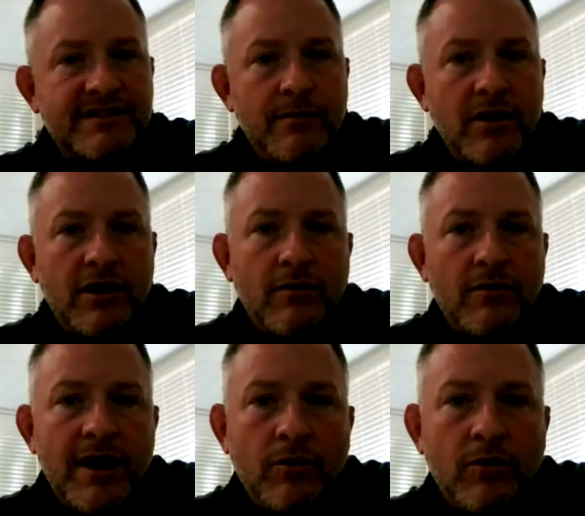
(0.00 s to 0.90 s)
Thank you again,
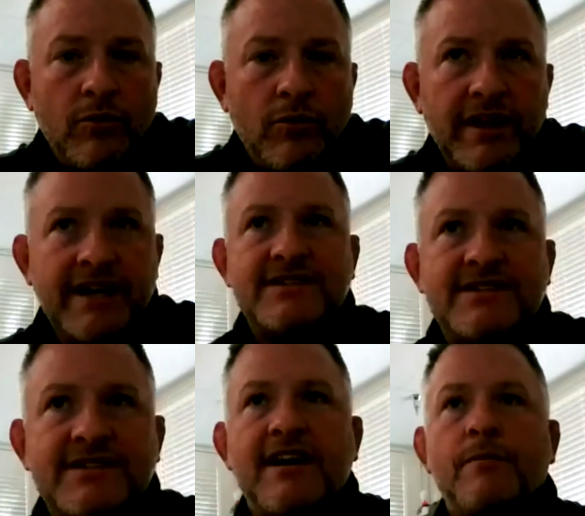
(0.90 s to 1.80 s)
NSA Monterey. We're
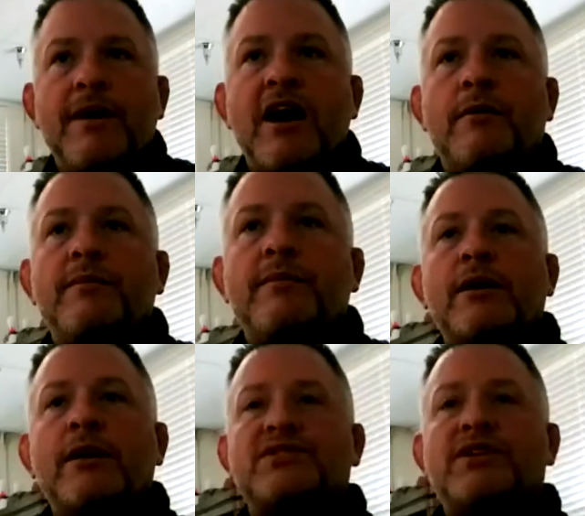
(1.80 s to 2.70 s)
really excited
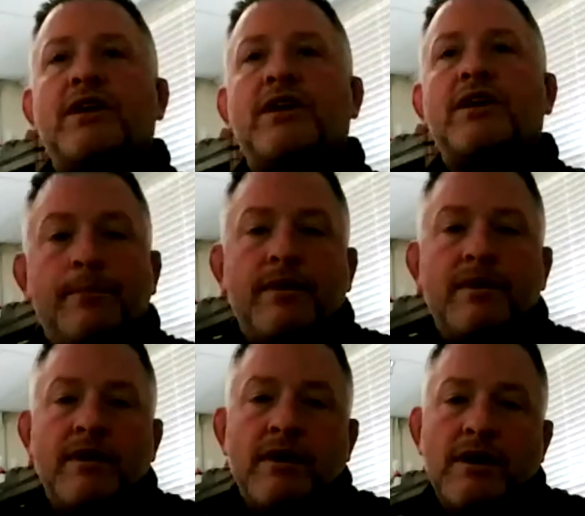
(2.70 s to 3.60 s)
about being able to
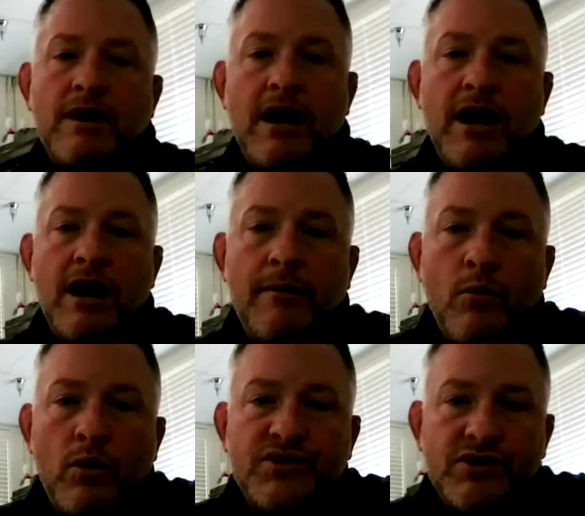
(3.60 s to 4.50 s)
open
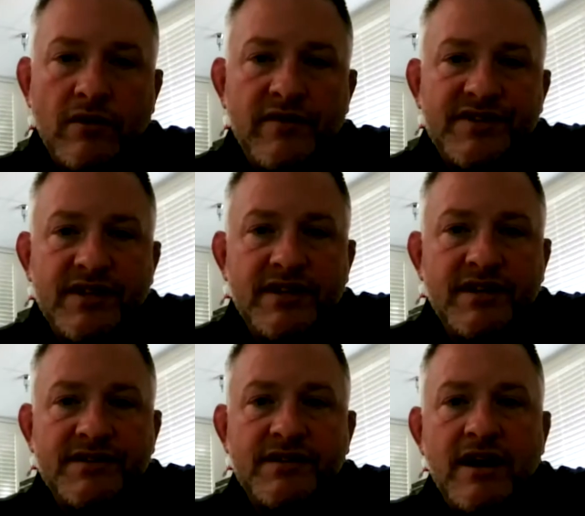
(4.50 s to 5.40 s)
up more
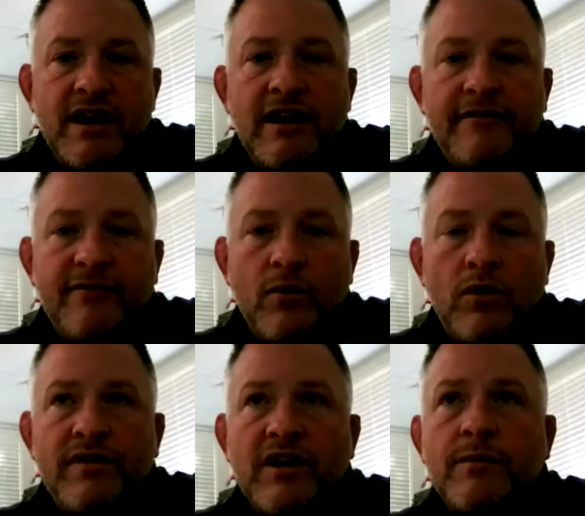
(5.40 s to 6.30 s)
services
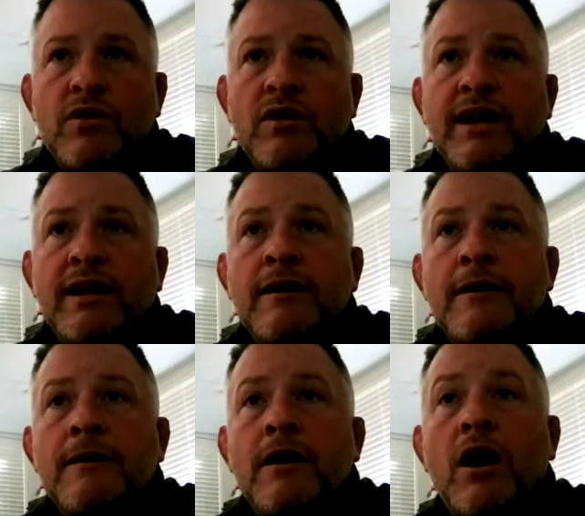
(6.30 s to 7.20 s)
for the
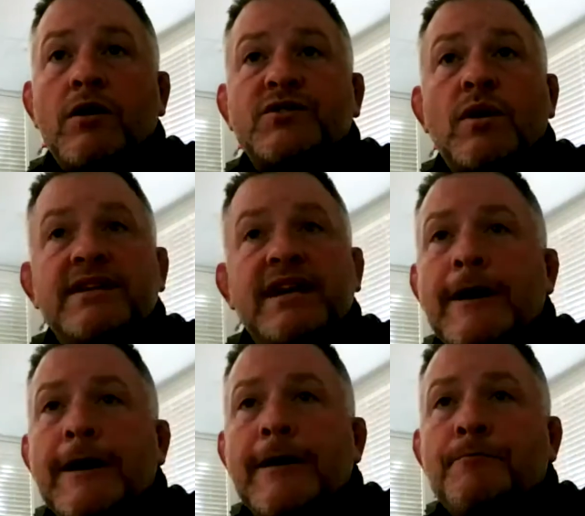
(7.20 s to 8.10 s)
community. Oh, so
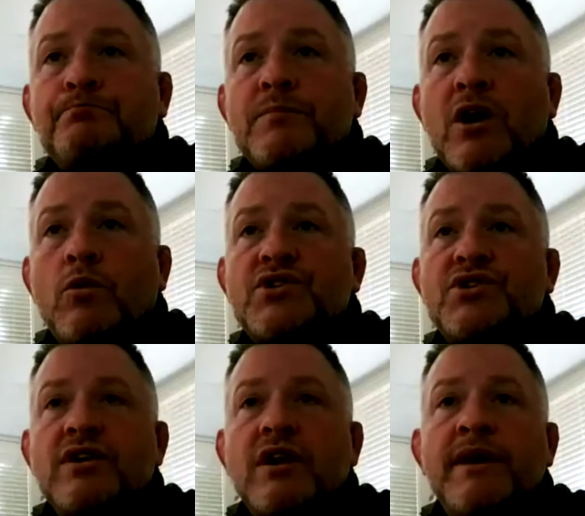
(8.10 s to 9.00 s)
I did have
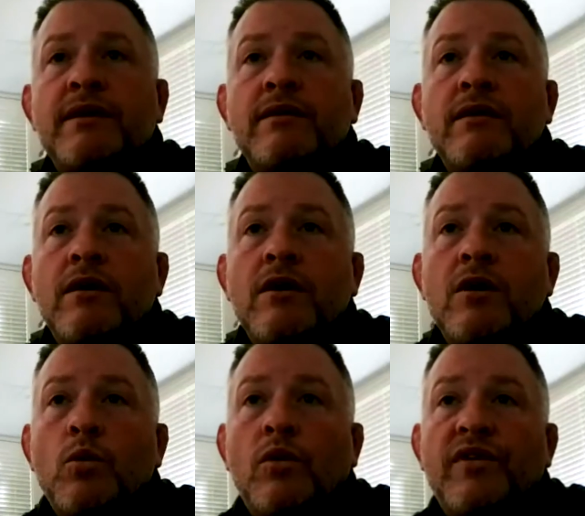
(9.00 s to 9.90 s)
a question
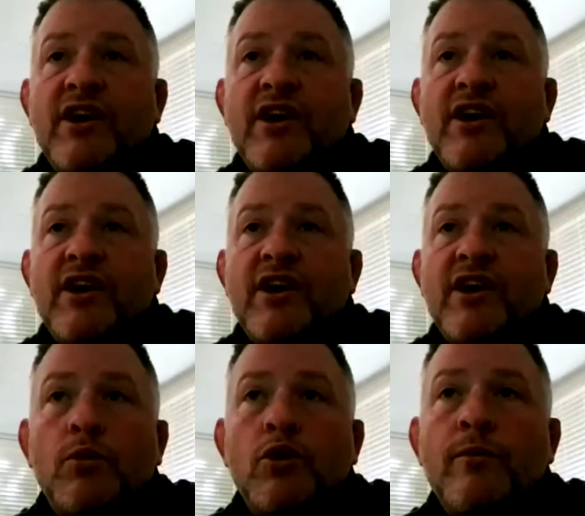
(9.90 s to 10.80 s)
come in. Will
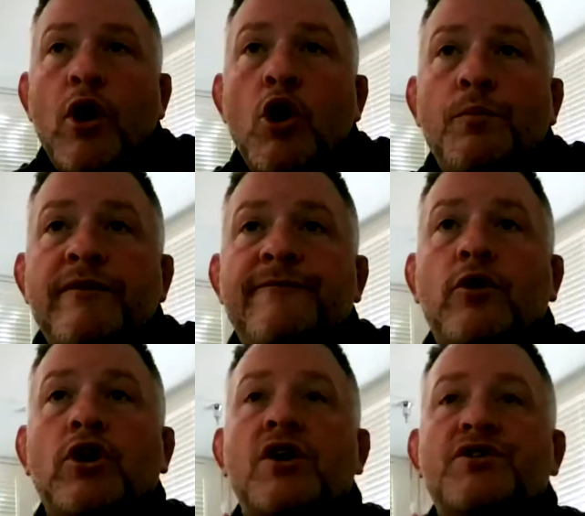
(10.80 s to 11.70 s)
the El Prado Room
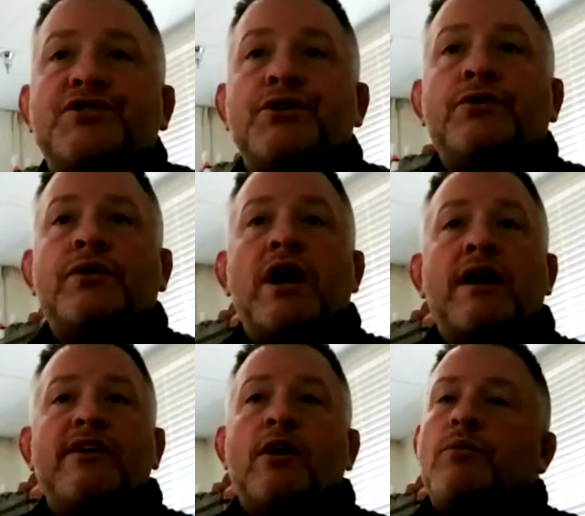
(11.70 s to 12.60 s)
open for lunch soon?
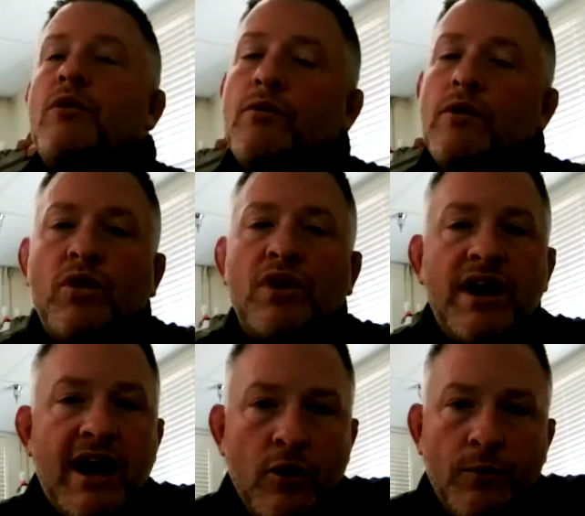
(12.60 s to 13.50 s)
The El Prado Room will
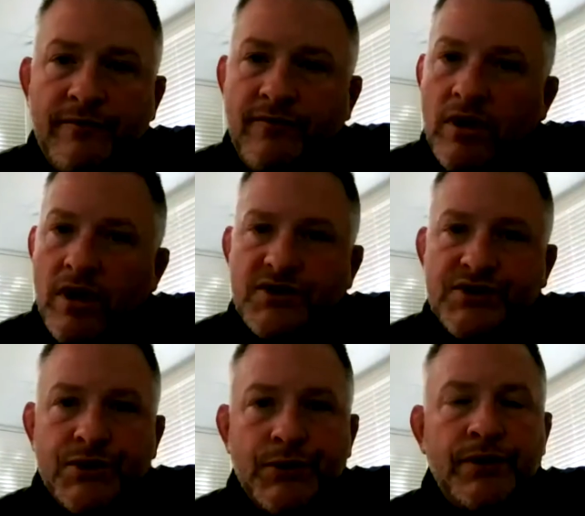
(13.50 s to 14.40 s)
not open for lunch
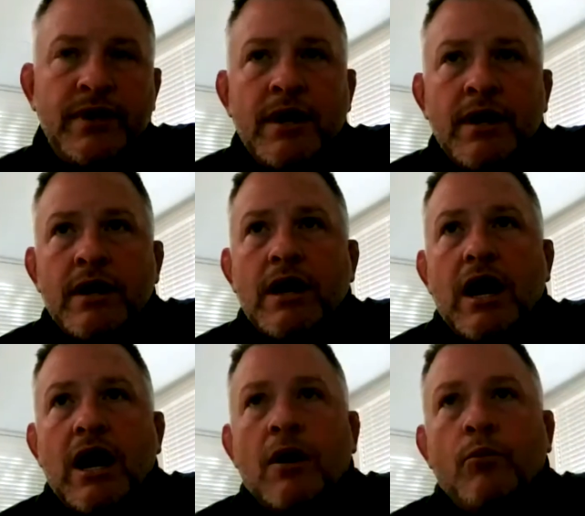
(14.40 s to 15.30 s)
soon.
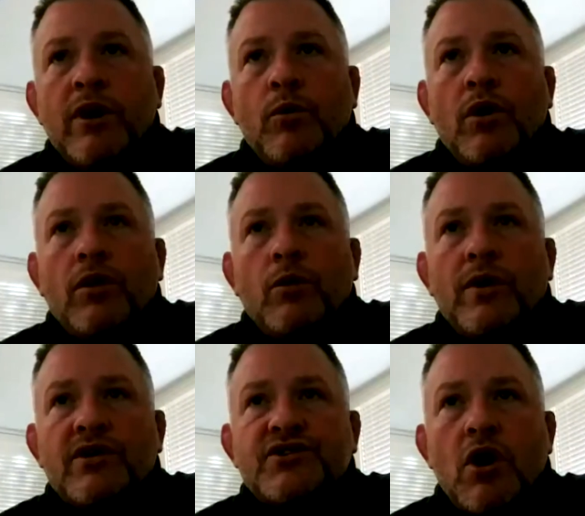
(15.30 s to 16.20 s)
We
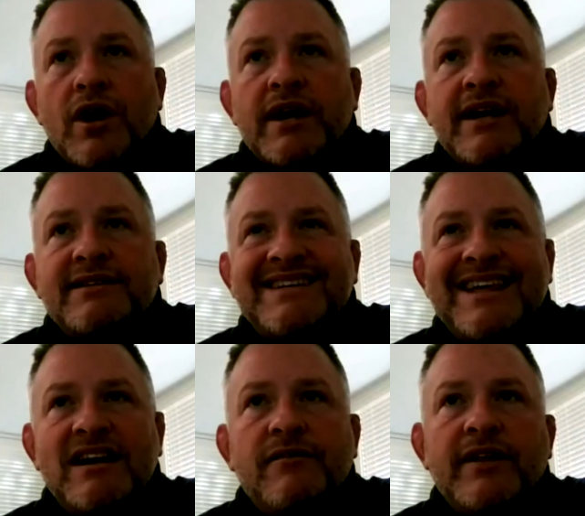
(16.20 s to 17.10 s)
are targeting
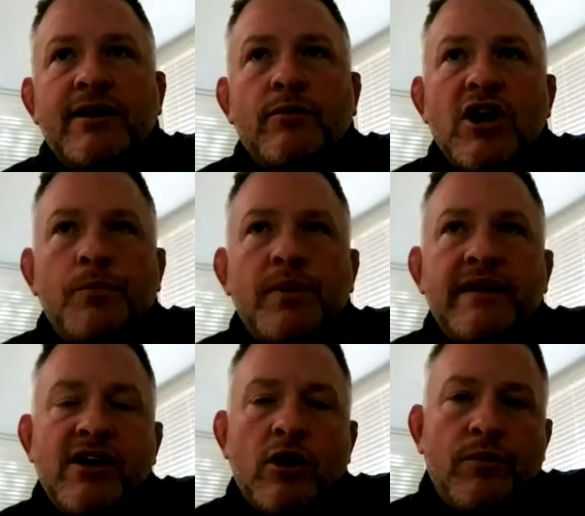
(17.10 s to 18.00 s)
tentatively reopening
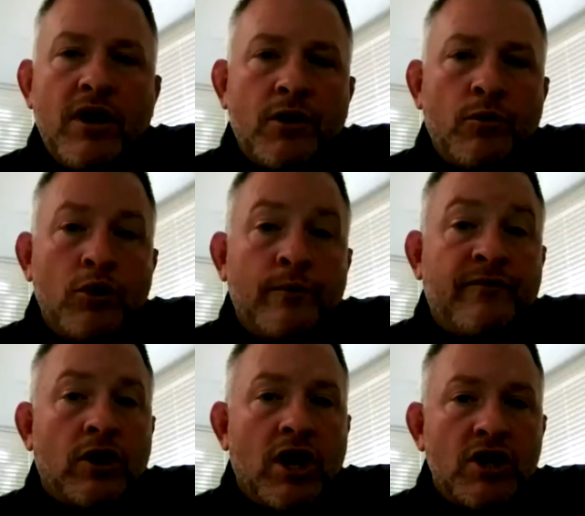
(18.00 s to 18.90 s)
the El Prado Room for
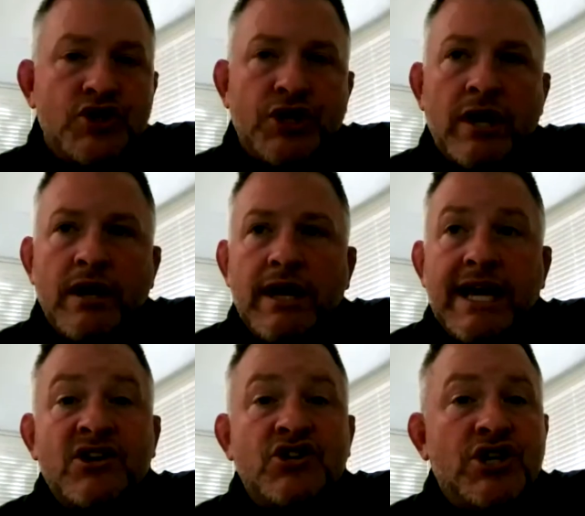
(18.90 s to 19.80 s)
lunch
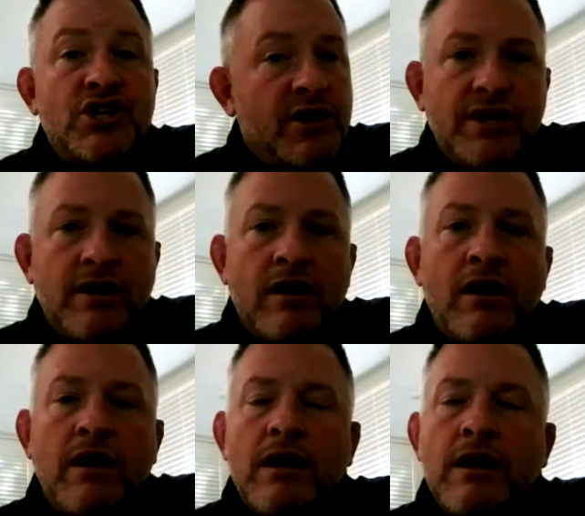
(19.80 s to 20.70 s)
in January of
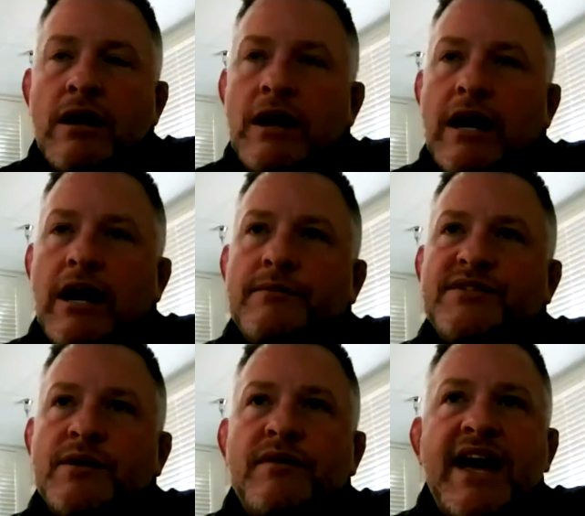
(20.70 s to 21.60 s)
this year.
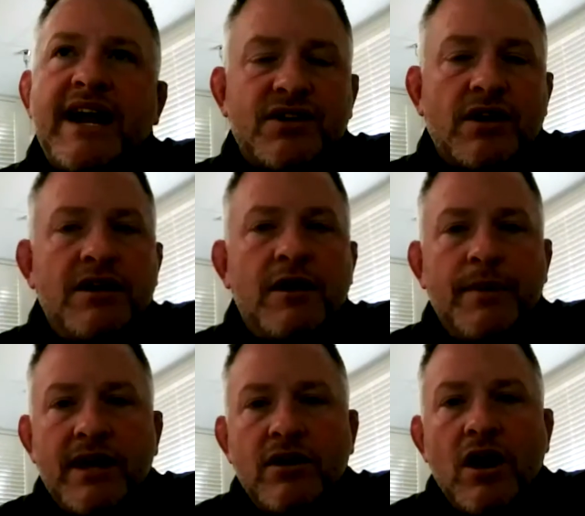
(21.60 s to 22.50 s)
Some of that is
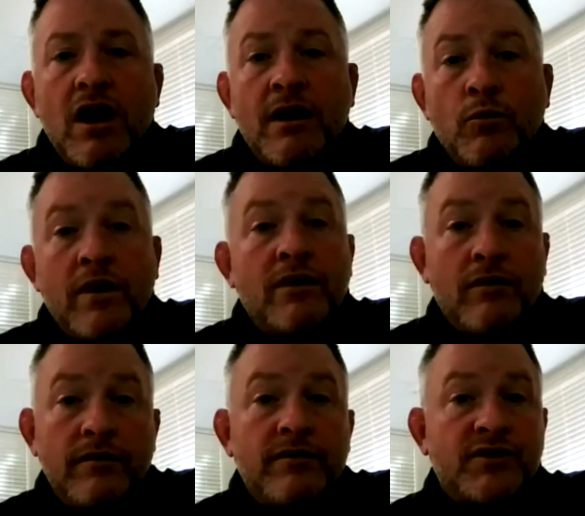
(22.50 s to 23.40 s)
going to depend on whether the